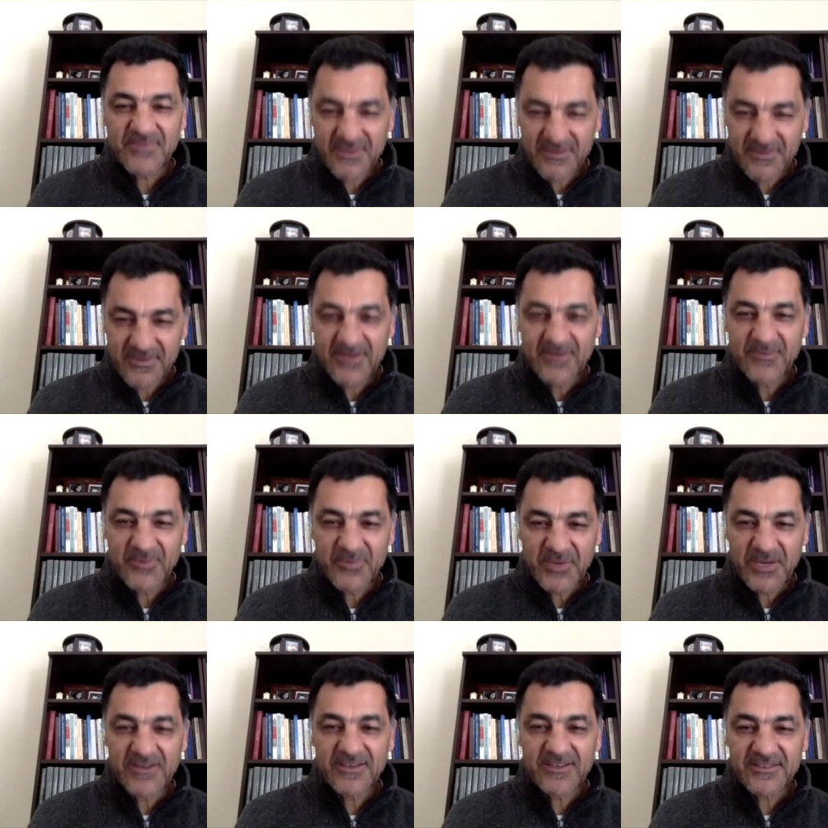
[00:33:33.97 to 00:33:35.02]

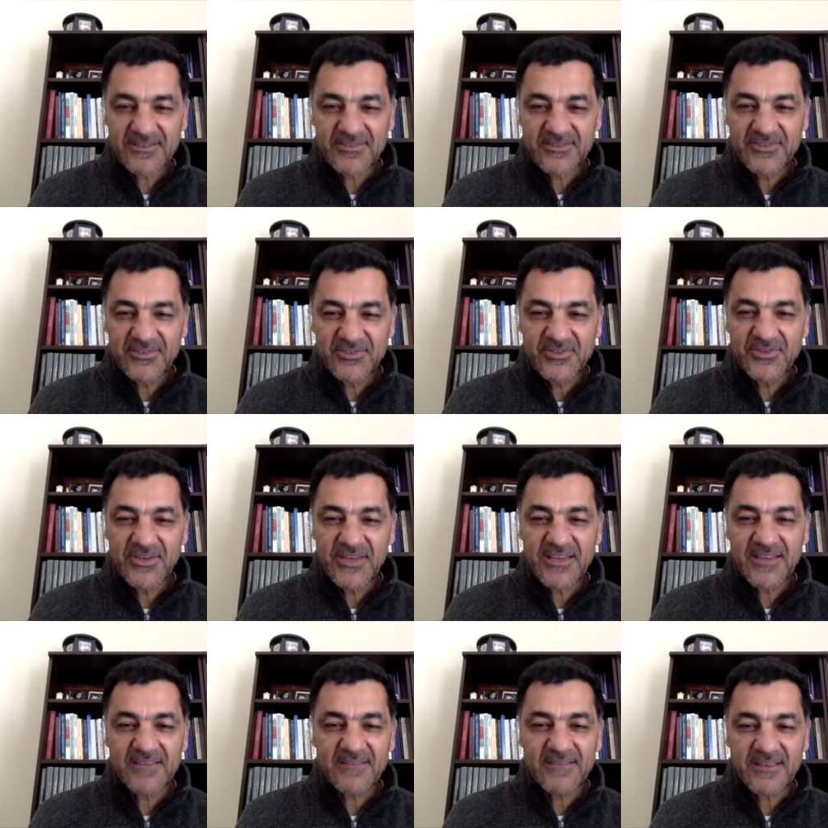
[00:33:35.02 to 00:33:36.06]
Mubarak to you,
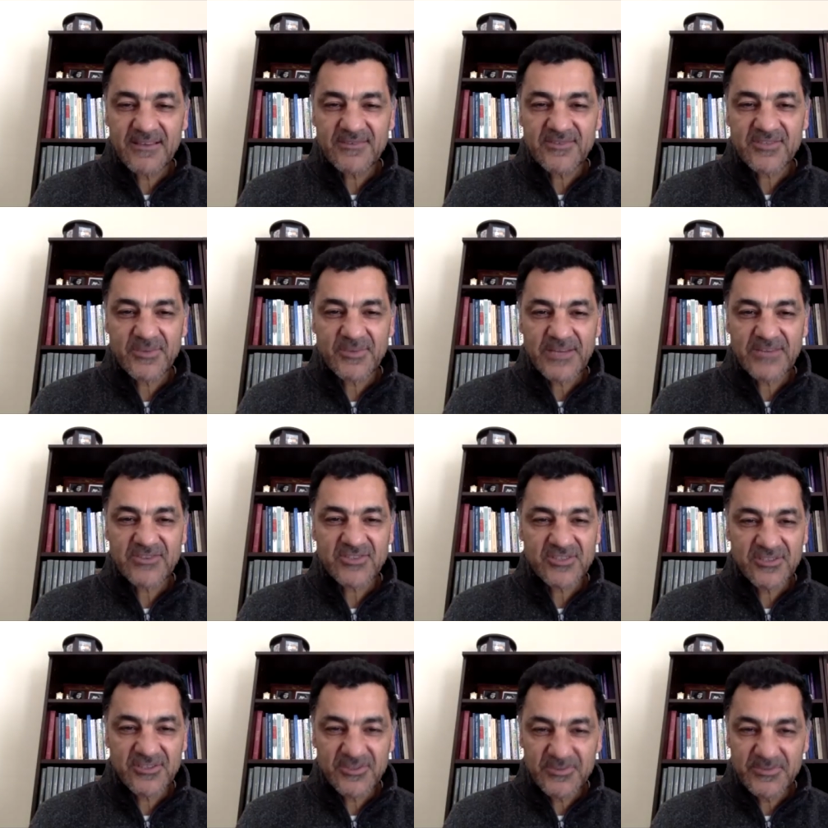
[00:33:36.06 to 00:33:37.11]
and Shabbat
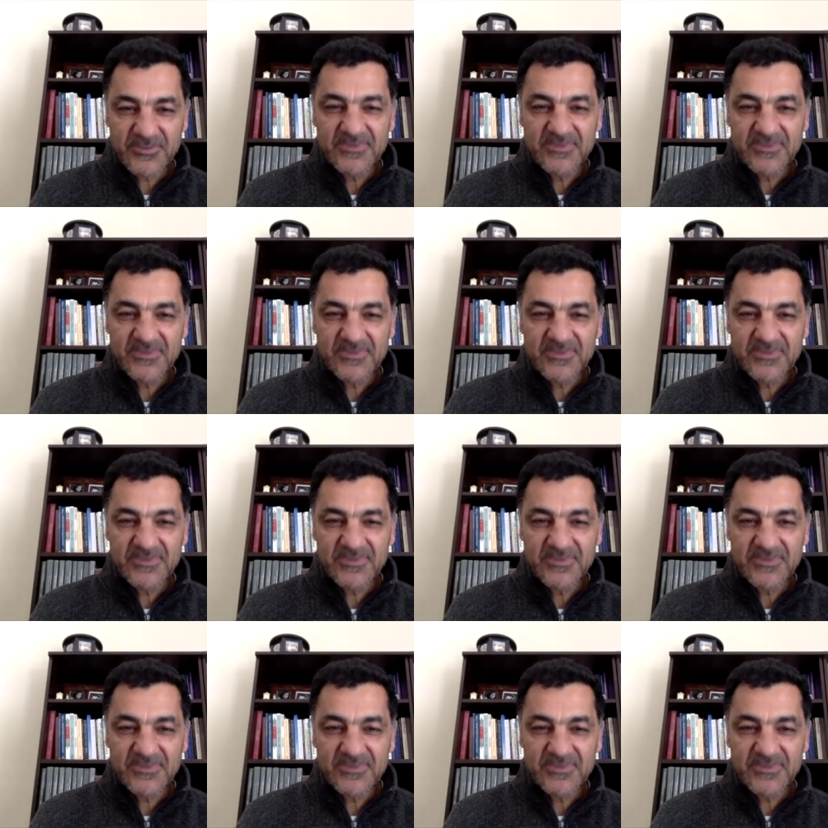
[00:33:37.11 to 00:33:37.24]
Shalom.